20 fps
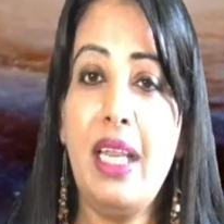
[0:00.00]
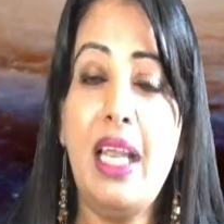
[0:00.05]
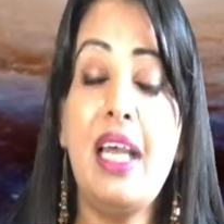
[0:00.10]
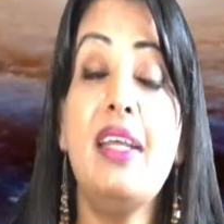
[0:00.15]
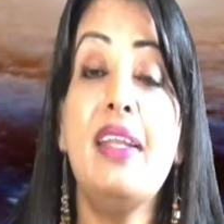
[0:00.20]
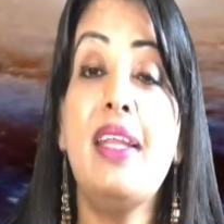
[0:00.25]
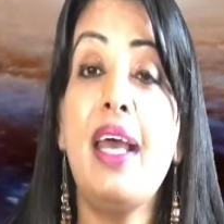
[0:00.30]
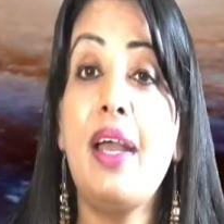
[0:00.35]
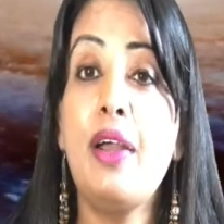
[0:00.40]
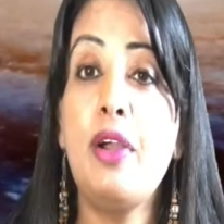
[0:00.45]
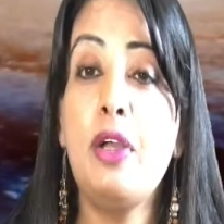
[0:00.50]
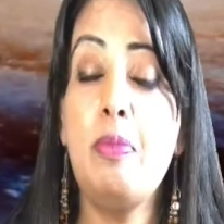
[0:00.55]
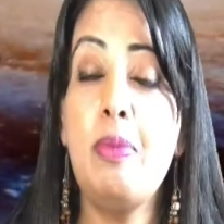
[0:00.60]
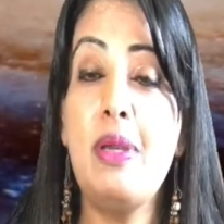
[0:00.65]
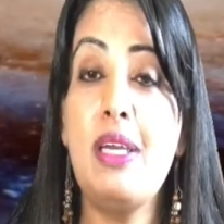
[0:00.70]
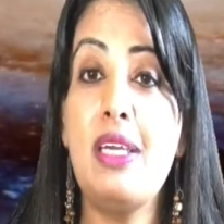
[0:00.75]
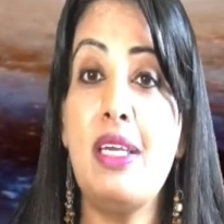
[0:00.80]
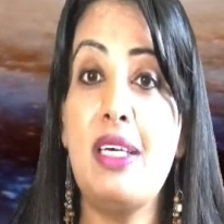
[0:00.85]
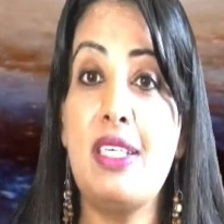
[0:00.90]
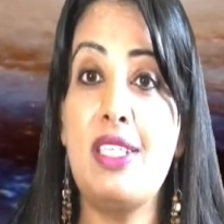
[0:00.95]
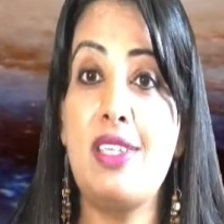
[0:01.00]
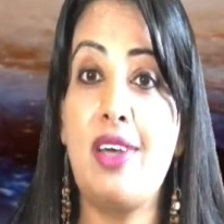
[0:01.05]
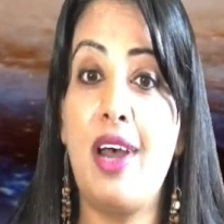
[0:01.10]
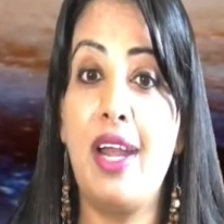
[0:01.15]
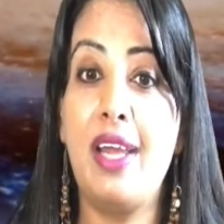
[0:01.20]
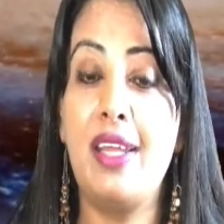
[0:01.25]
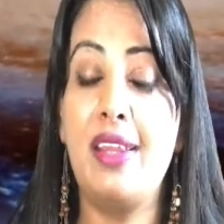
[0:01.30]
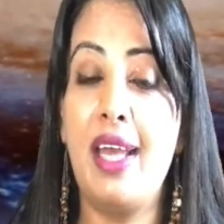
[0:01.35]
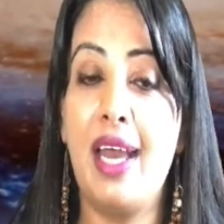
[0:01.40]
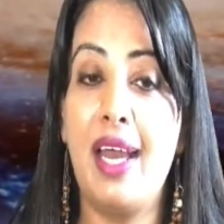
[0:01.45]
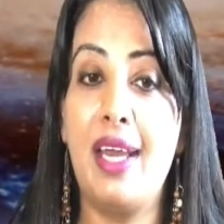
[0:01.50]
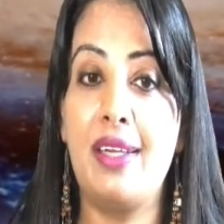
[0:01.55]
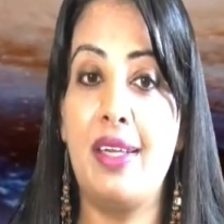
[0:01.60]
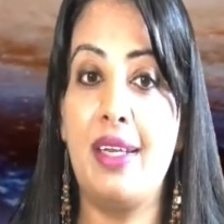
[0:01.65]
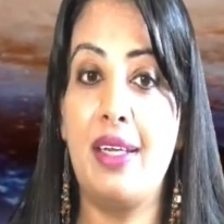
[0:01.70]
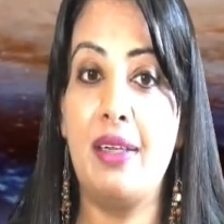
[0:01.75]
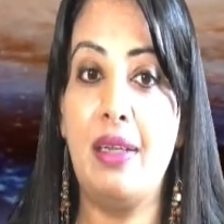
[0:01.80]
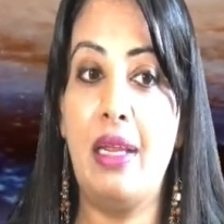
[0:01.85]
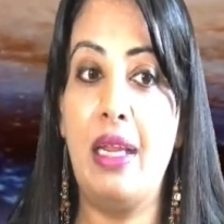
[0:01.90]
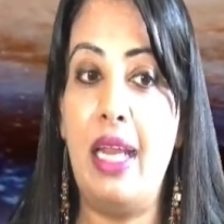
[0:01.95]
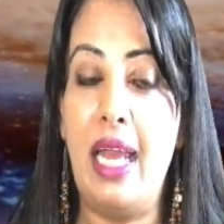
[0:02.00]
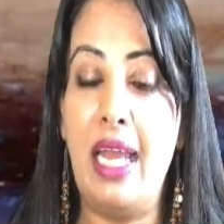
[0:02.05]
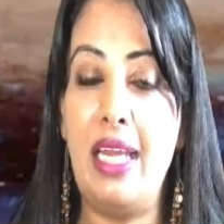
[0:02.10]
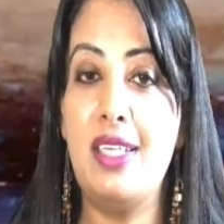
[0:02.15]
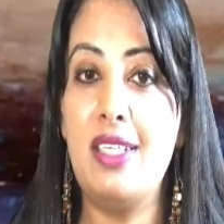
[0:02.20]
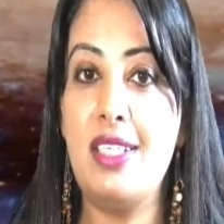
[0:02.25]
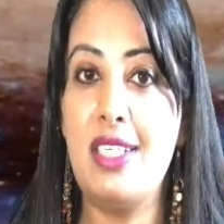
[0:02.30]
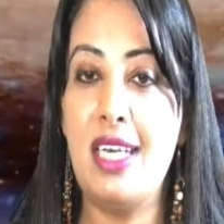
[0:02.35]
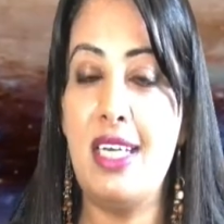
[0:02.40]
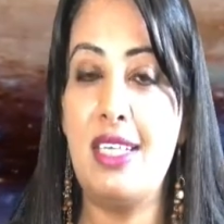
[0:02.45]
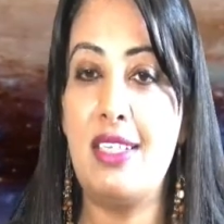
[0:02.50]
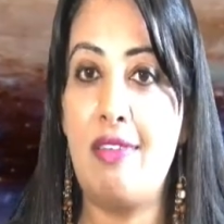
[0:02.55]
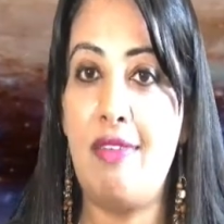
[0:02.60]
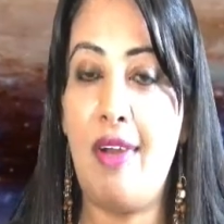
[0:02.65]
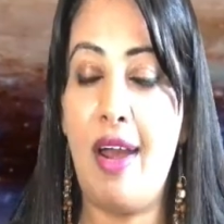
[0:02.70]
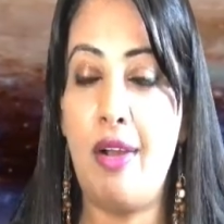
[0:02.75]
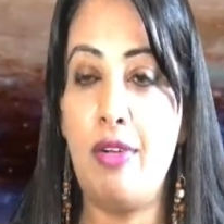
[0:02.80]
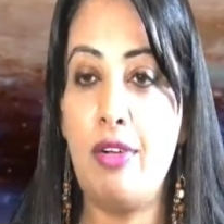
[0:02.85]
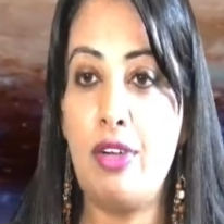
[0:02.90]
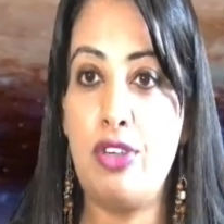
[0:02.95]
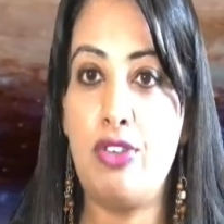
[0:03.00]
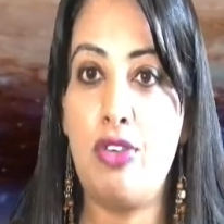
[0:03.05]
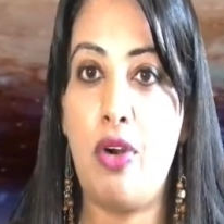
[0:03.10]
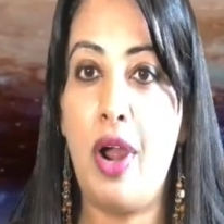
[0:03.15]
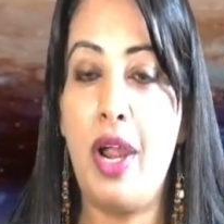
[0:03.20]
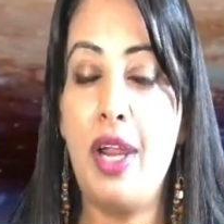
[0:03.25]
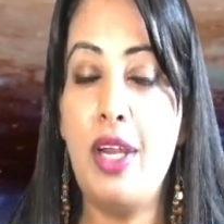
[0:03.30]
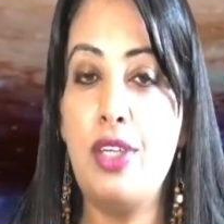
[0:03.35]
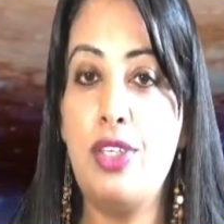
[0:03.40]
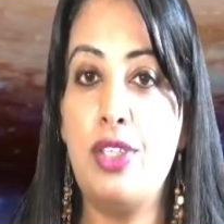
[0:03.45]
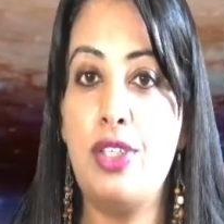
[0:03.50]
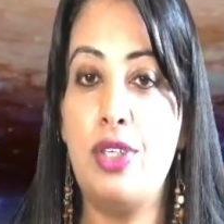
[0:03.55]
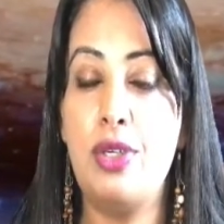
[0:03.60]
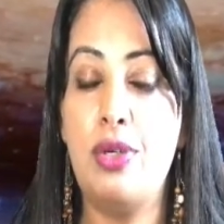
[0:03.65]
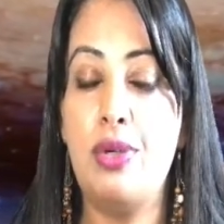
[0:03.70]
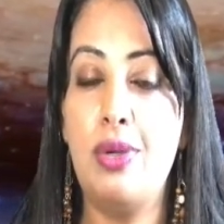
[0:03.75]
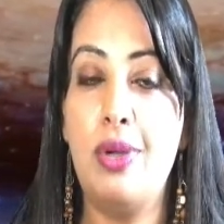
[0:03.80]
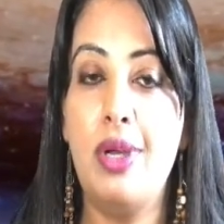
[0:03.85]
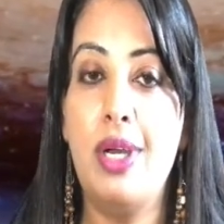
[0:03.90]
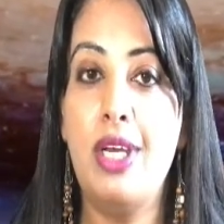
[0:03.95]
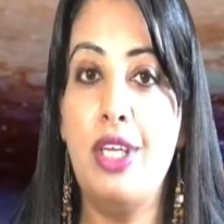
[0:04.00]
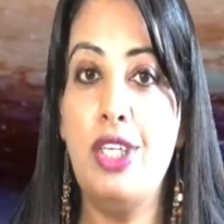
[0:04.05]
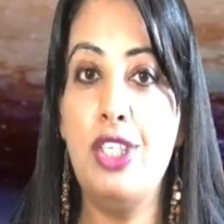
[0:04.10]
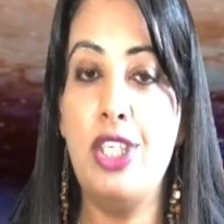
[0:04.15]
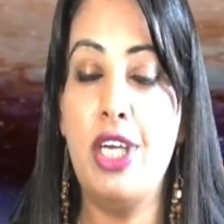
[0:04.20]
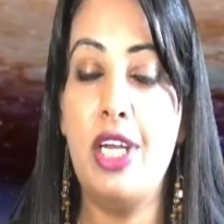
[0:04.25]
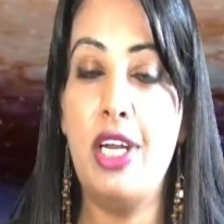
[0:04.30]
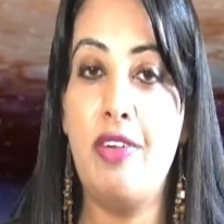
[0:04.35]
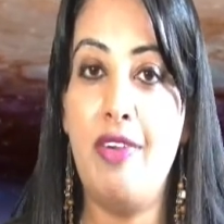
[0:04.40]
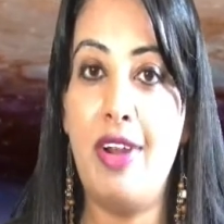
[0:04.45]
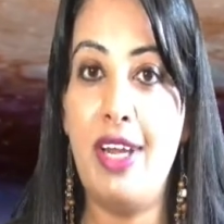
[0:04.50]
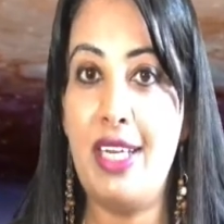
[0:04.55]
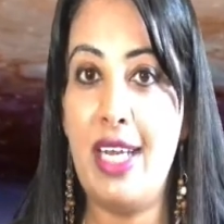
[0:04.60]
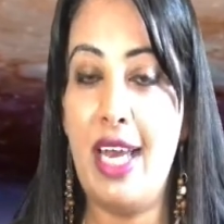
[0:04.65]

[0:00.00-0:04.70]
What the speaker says: and that could be a sign that an entity is around trying to generate